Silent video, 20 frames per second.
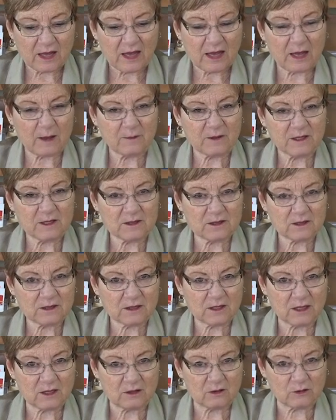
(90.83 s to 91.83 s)
how many
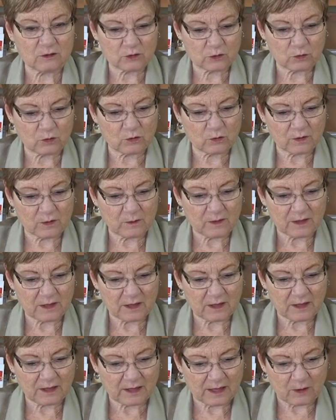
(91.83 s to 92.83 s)
skittles will we be
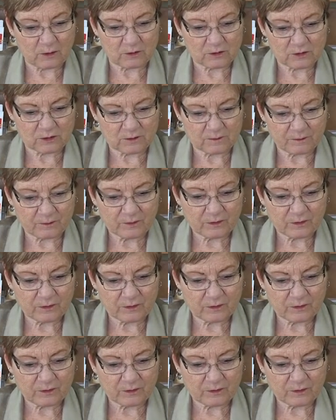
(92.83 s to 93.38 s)
getting out?